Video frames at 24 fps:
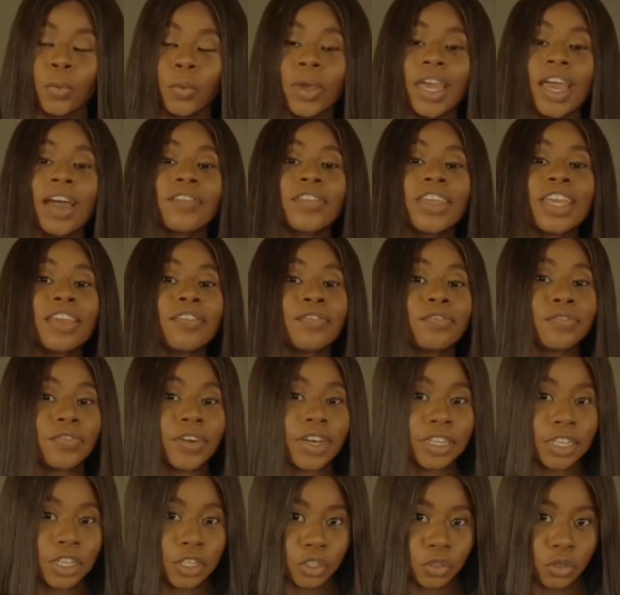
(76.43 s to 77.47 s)
we have the
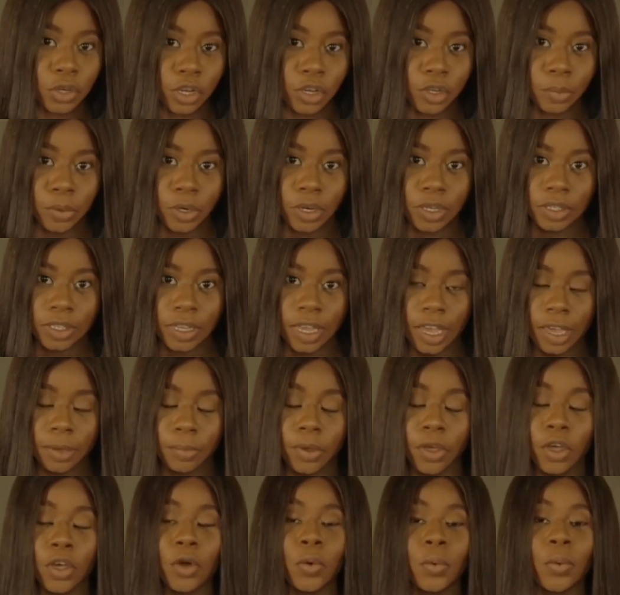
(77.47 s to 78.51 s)
inverted triangle body
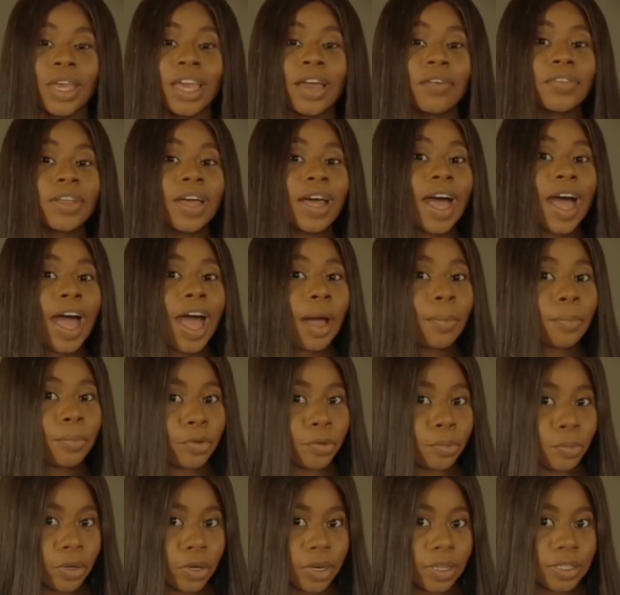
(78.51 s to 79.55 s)
type, we have the
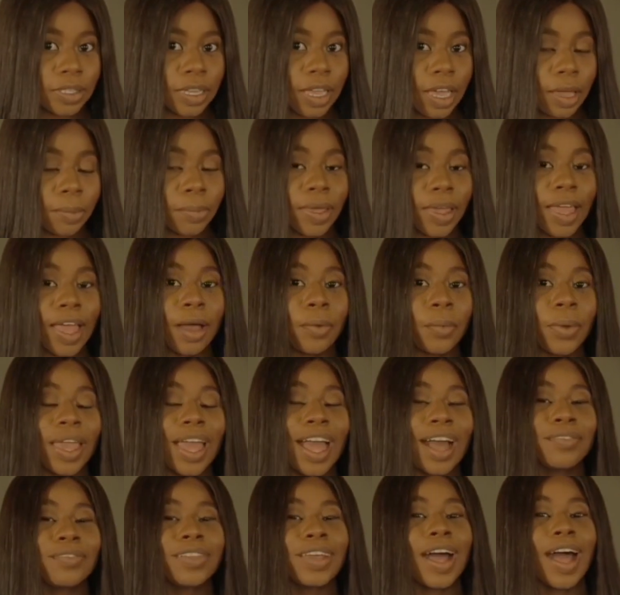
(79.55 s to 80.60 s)
apple body type, and we
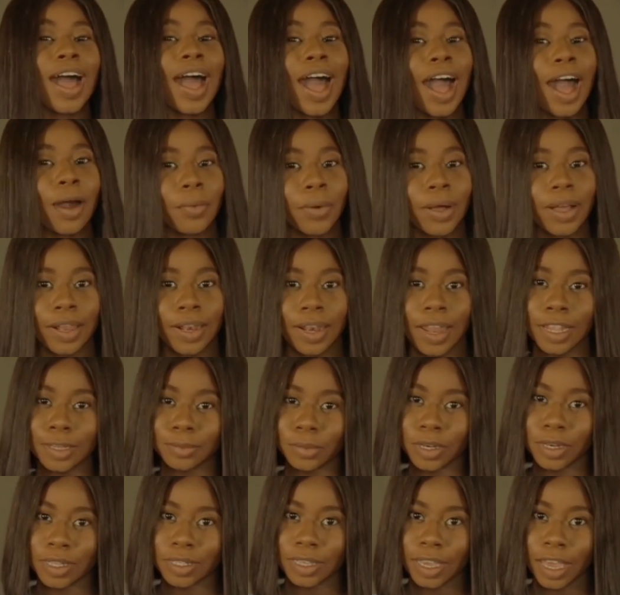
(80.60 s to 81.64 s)
have the
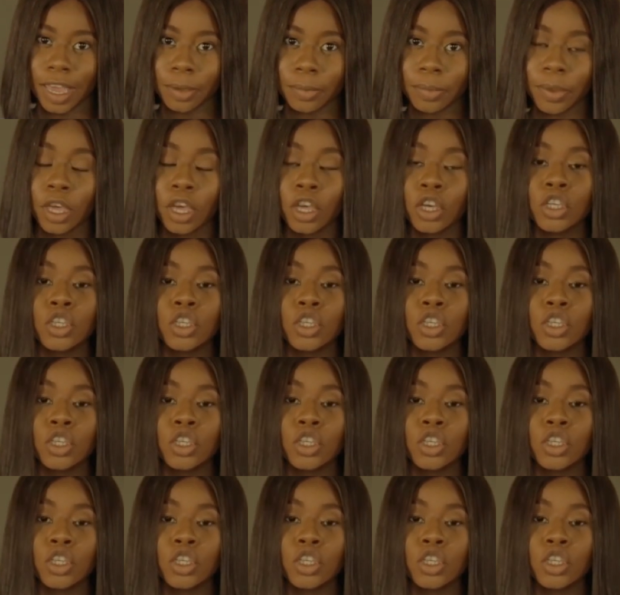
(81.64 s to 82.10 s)
hourglass body type.